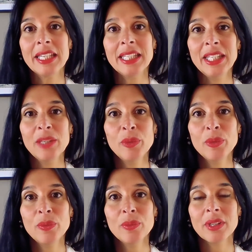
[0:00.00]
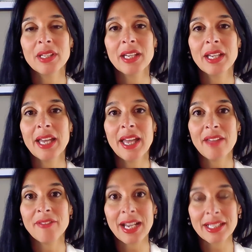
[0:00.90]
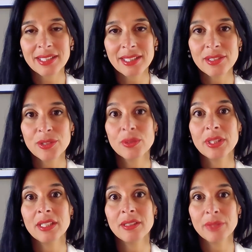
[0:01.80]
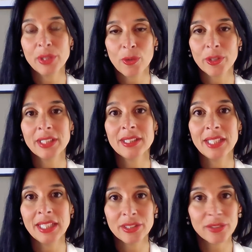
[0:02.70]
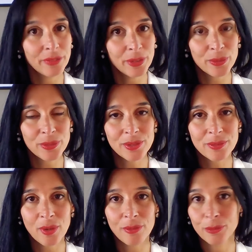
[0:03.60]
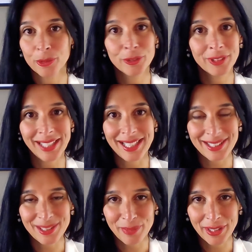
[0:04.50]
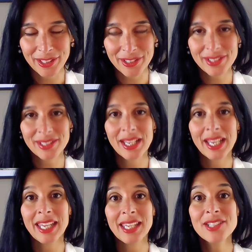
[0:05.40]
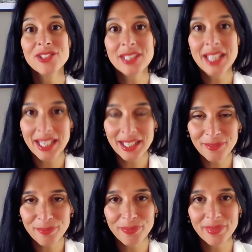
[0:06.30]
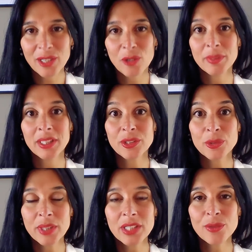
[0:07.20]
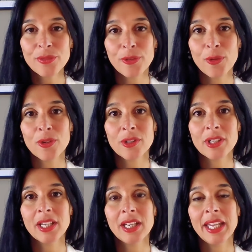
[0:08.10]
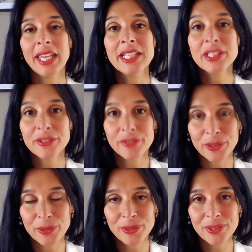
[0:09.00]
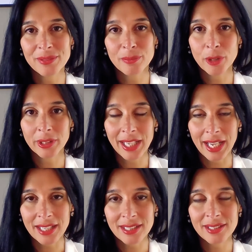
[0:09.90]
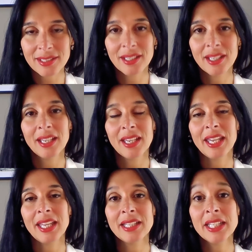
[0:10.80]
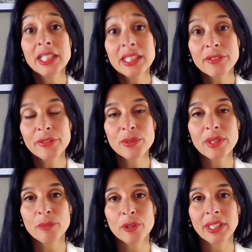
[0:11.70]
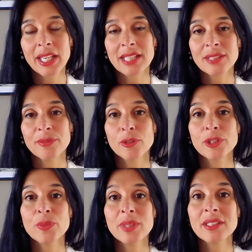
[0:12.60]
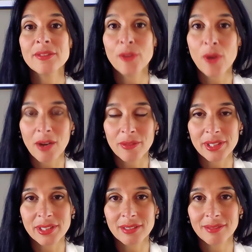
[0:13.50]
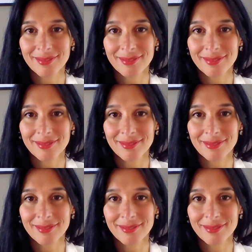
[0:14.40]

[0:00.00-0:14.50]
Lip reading: you will have access to the recorded interviews of world-class speakers. Each day, there will be 3 to 4 interviews broadcast, and the interviews are broadcast for 24 hours.